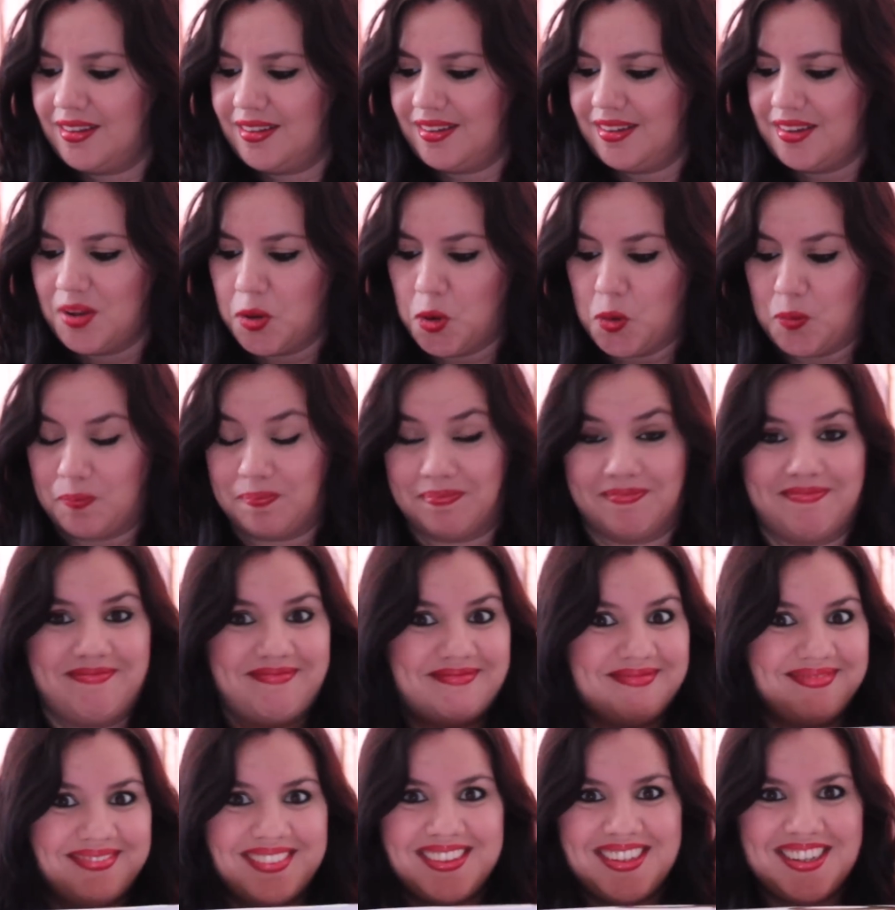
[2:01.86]
So
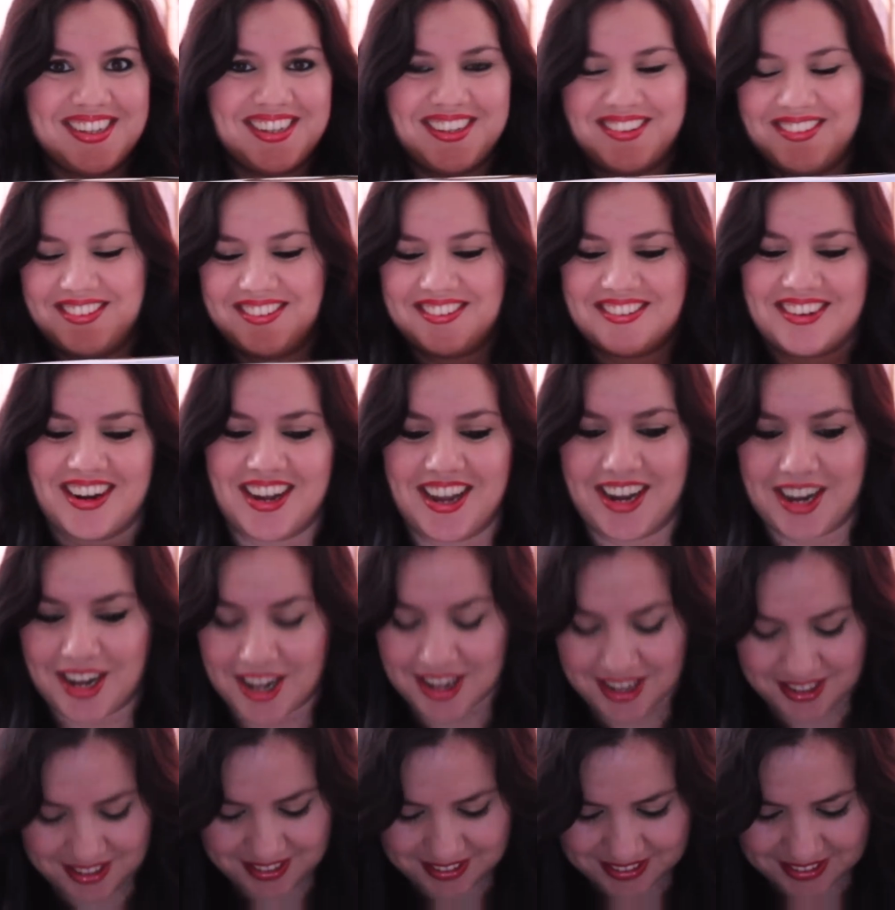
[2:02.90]
I'm gonna try it
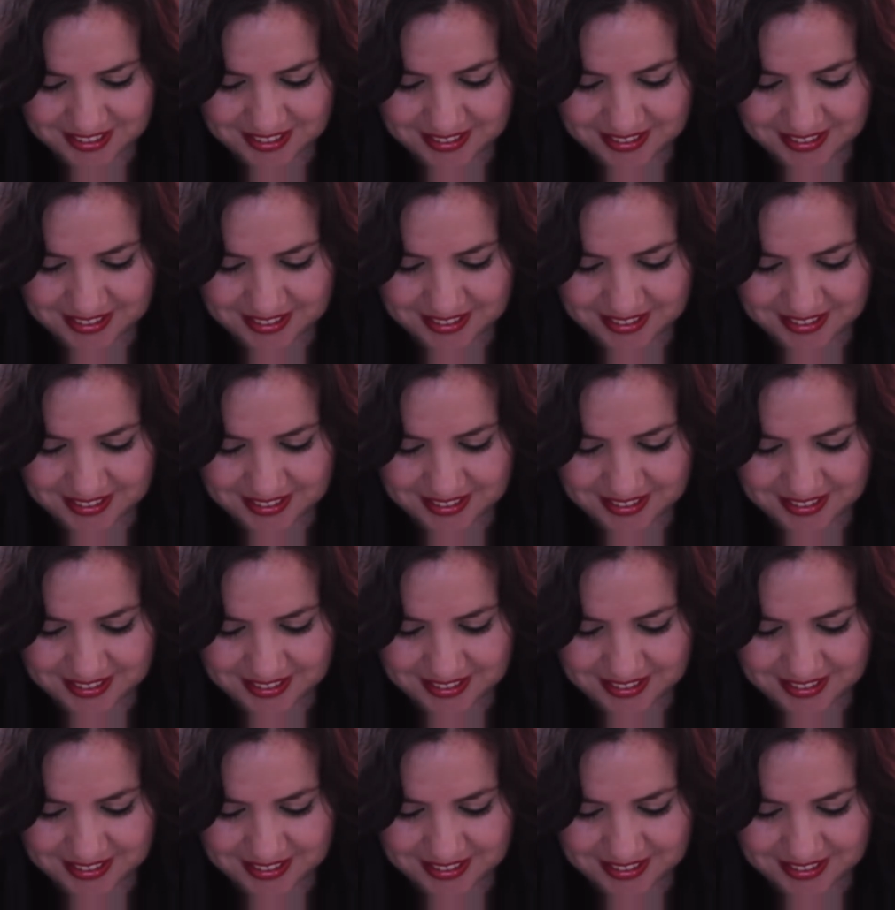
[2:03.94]
on.